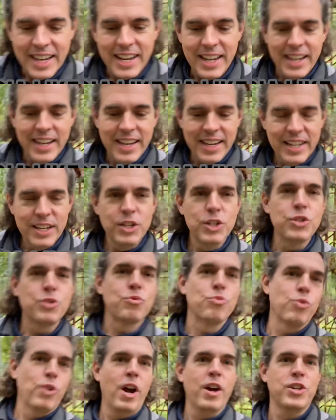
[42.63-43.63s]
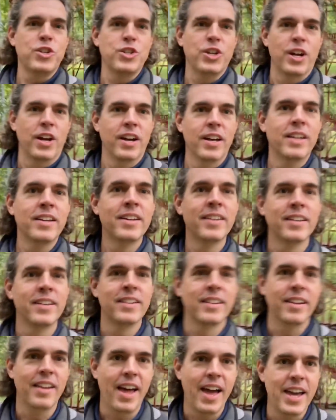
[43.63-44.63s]
is Russia
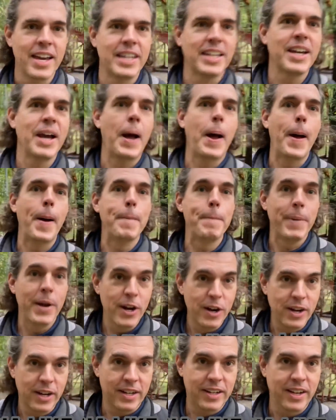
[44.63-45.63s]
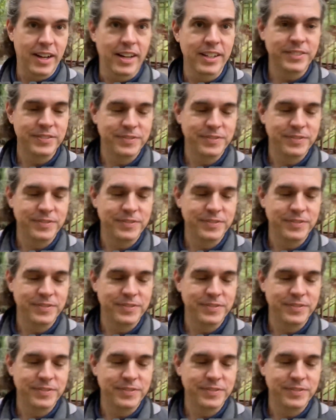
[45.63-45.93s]
like America?